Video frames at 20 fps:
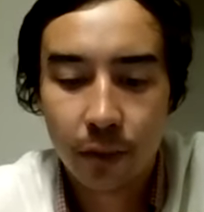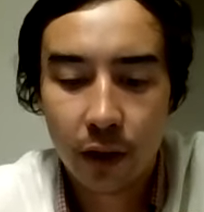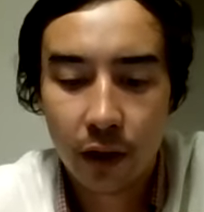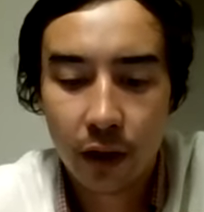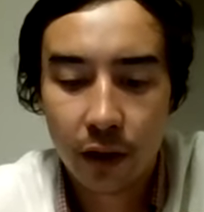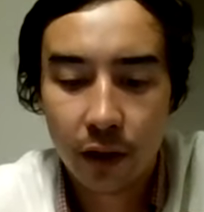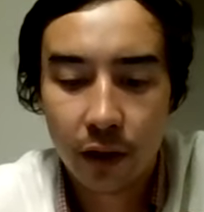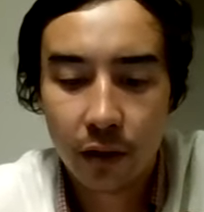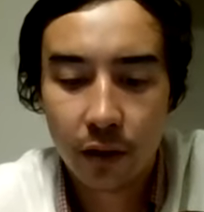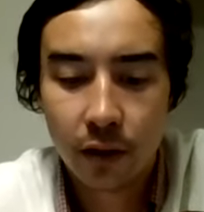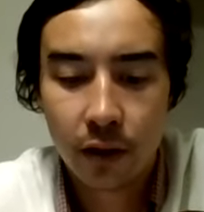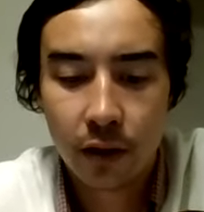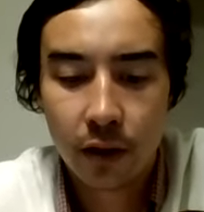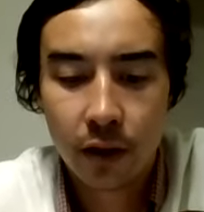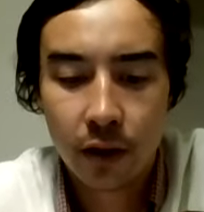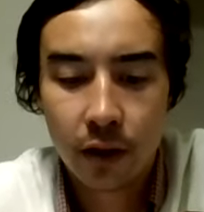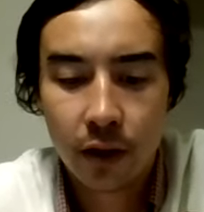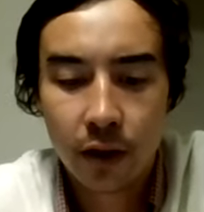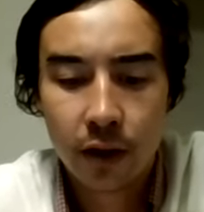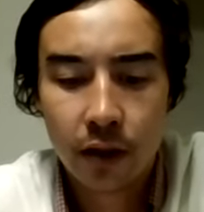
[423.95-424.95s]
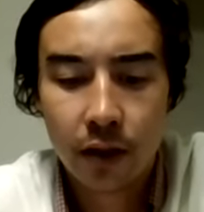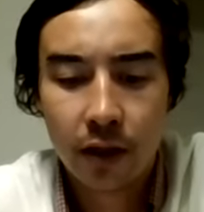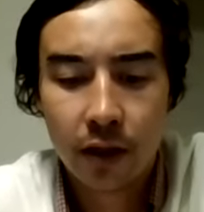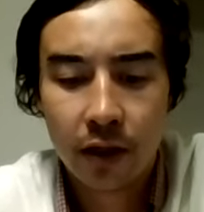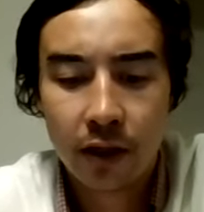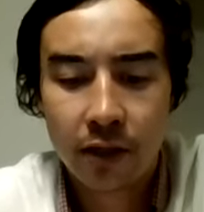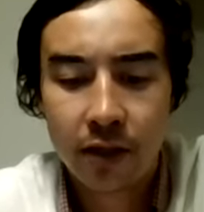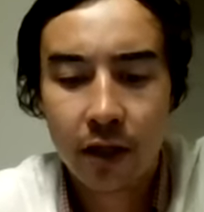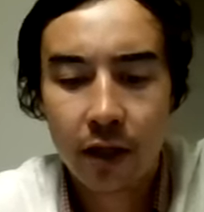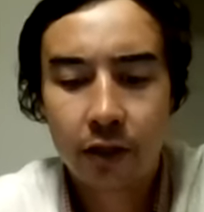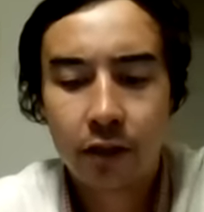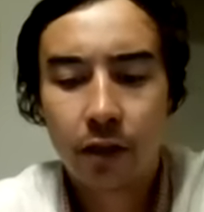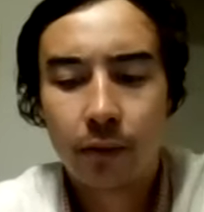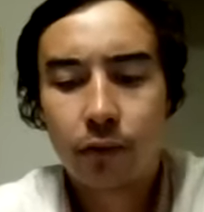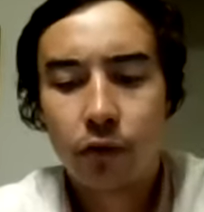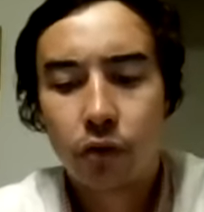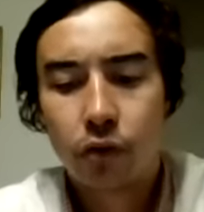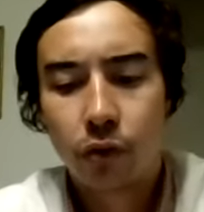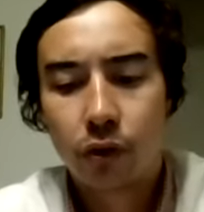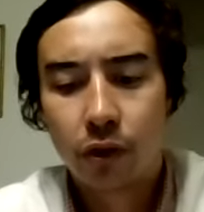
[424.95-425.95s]
but he's done
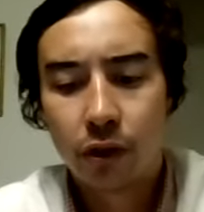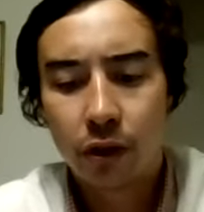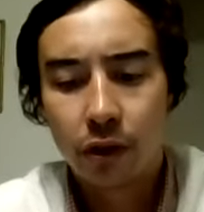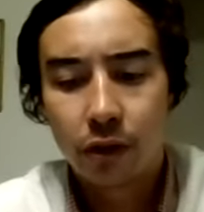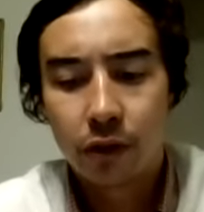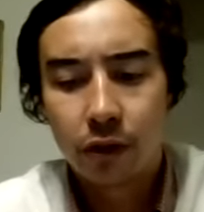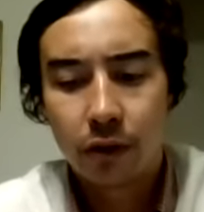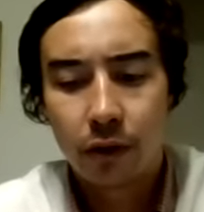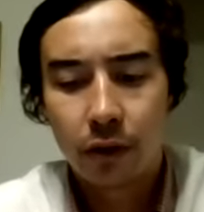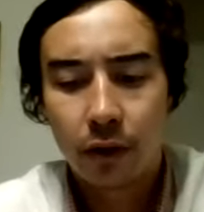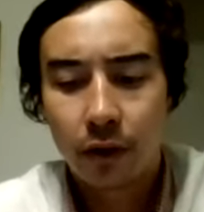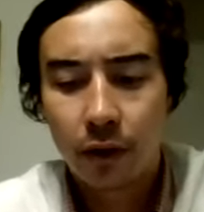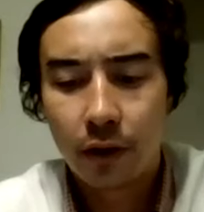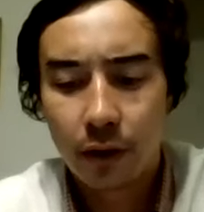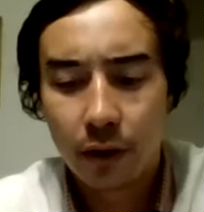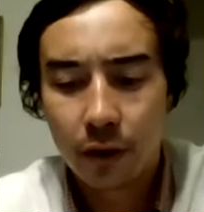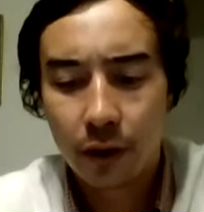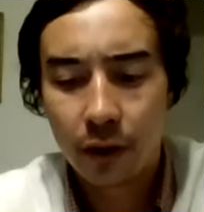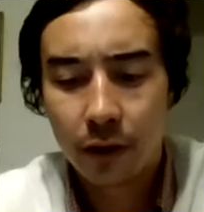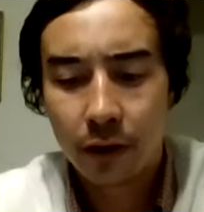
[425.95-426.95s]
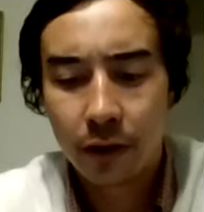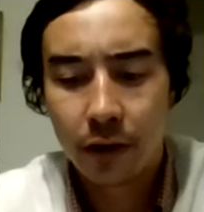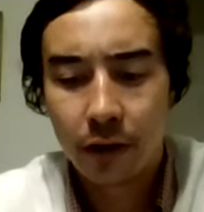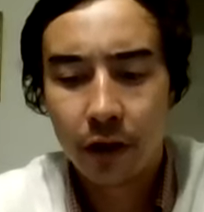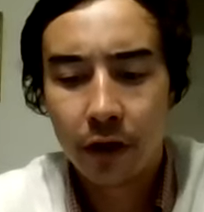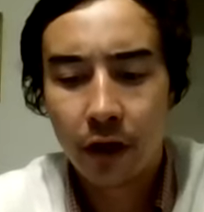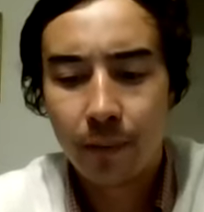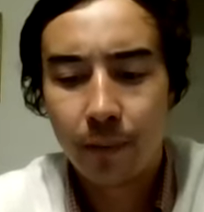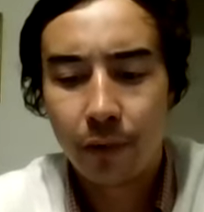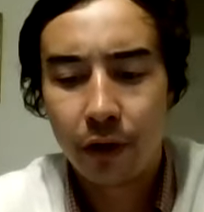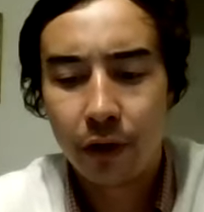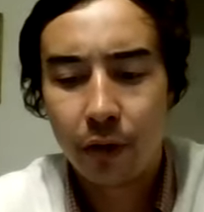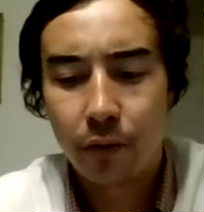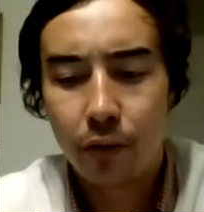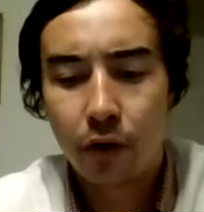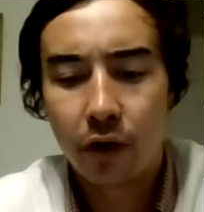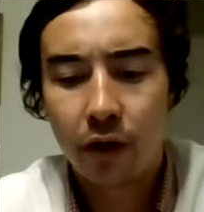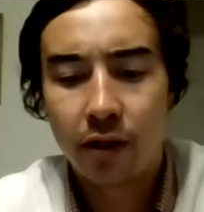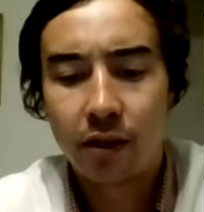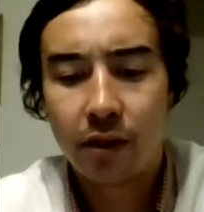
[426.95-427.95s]
some switches at the
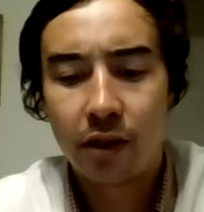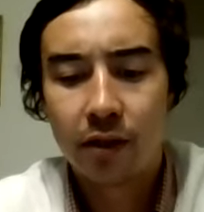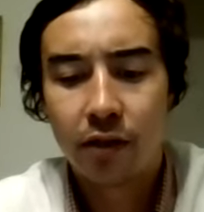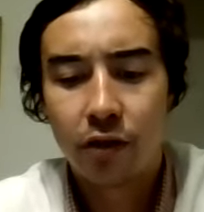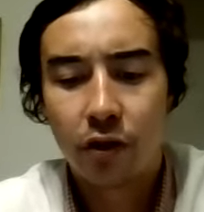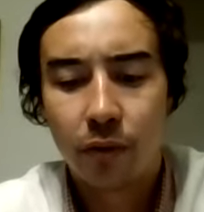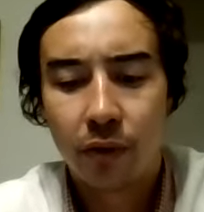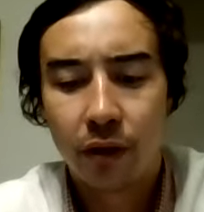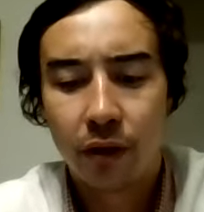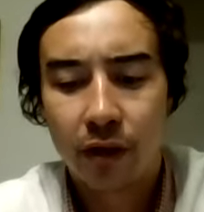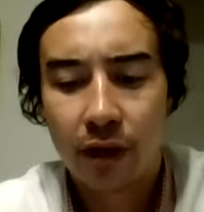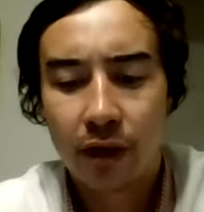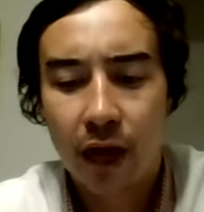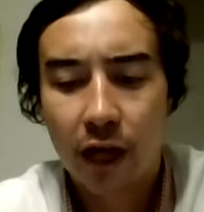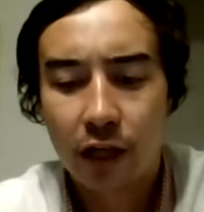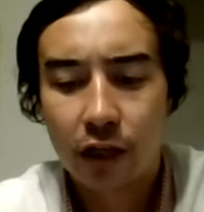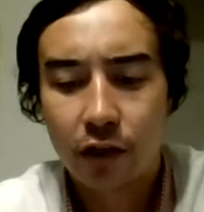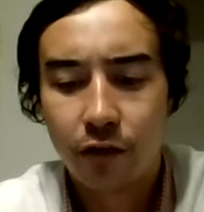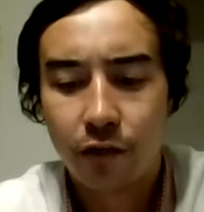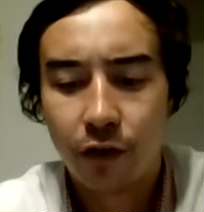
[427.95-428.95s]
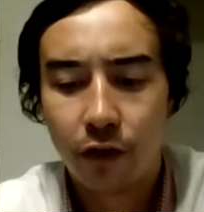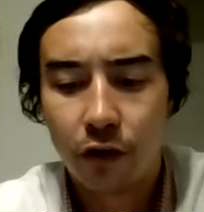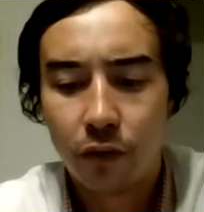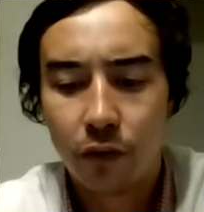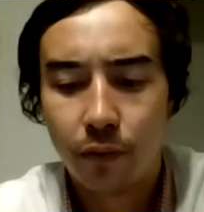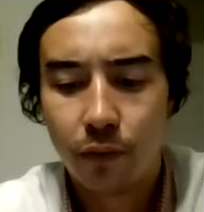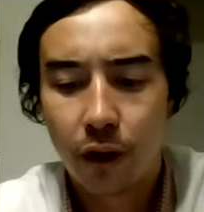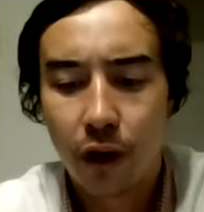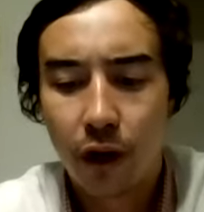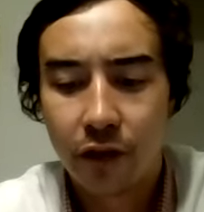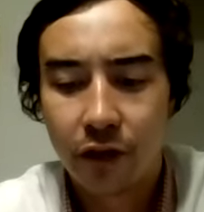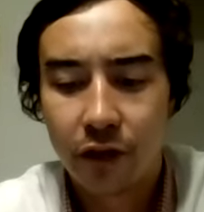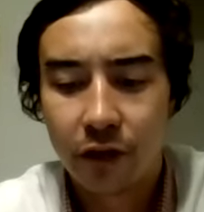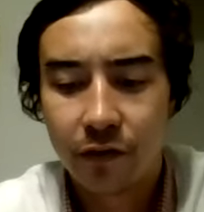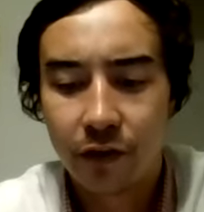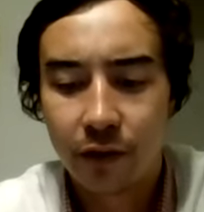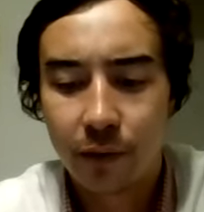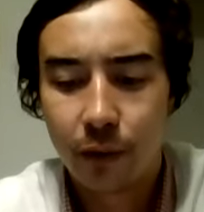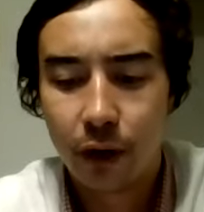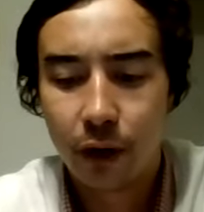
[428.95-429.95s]
company where he says they'll be cash flow
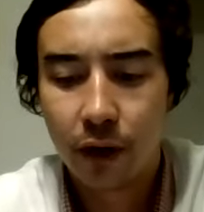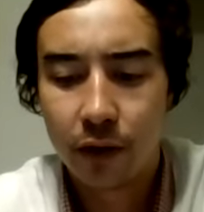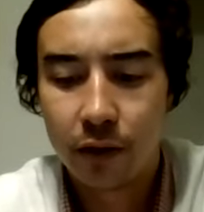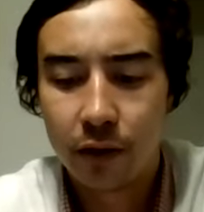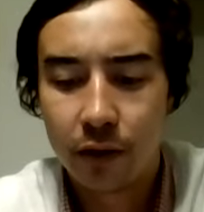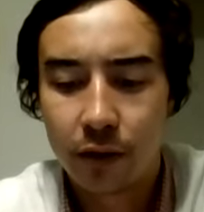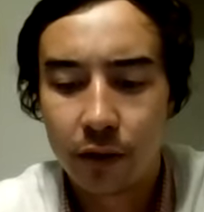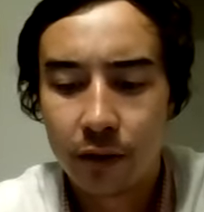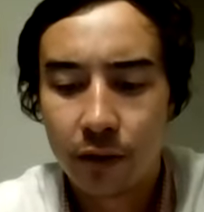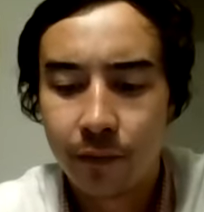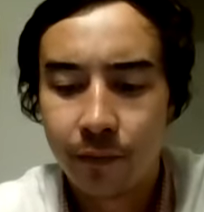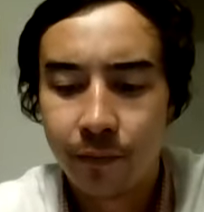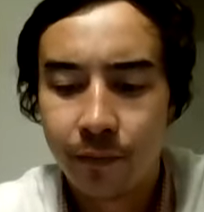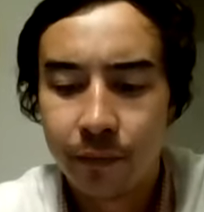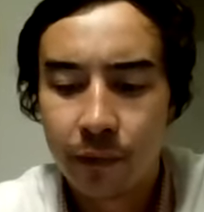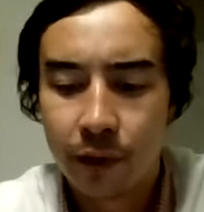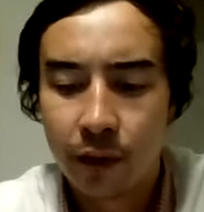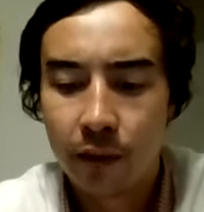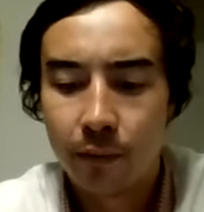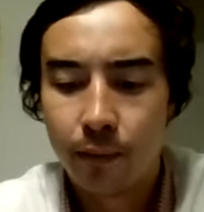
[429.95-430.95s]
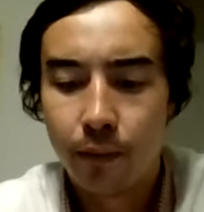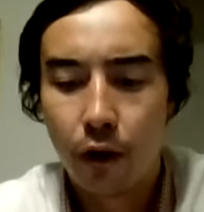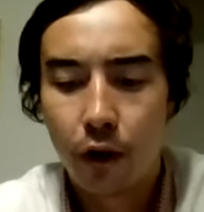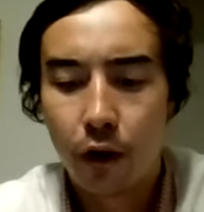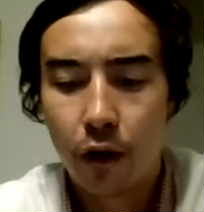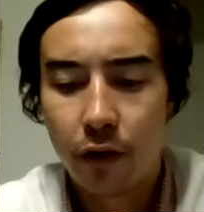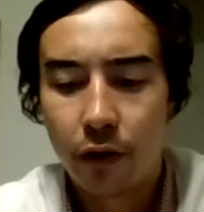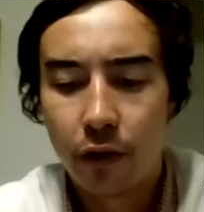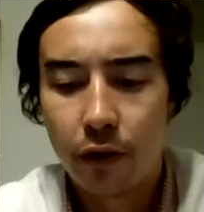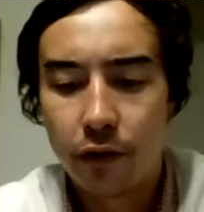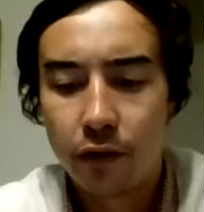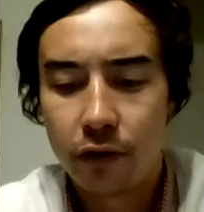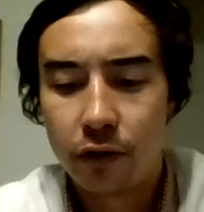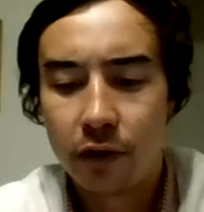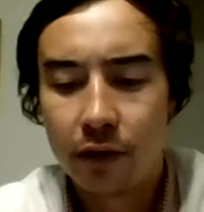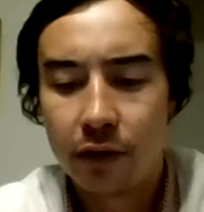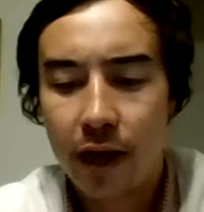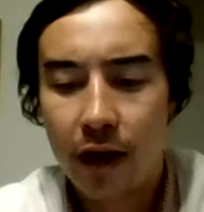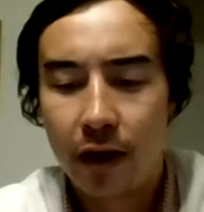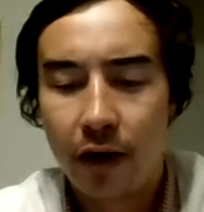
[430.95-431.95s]
positive in months. Part of
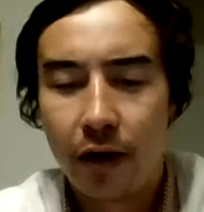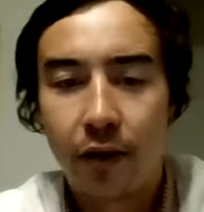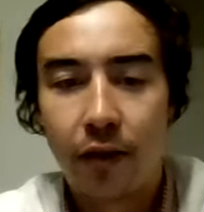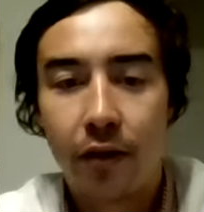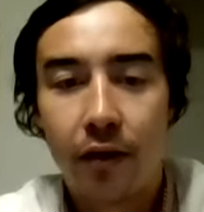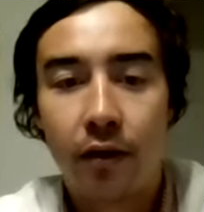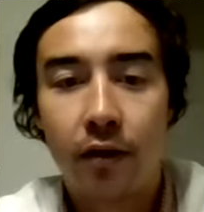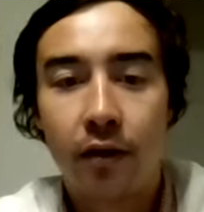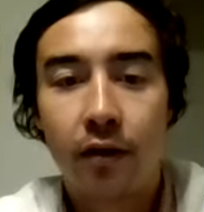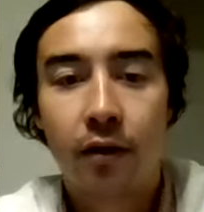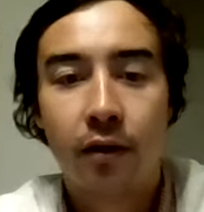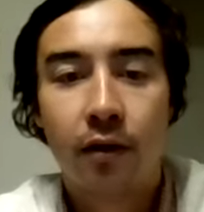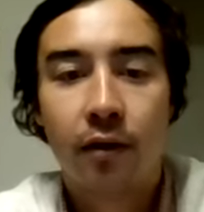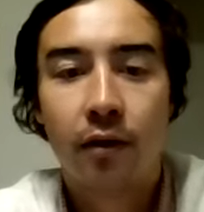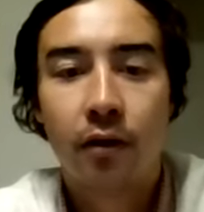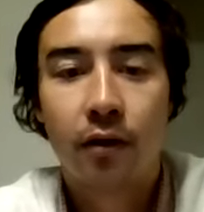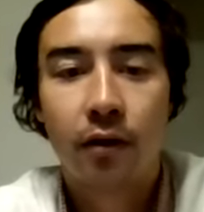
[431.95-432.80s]
those is adding the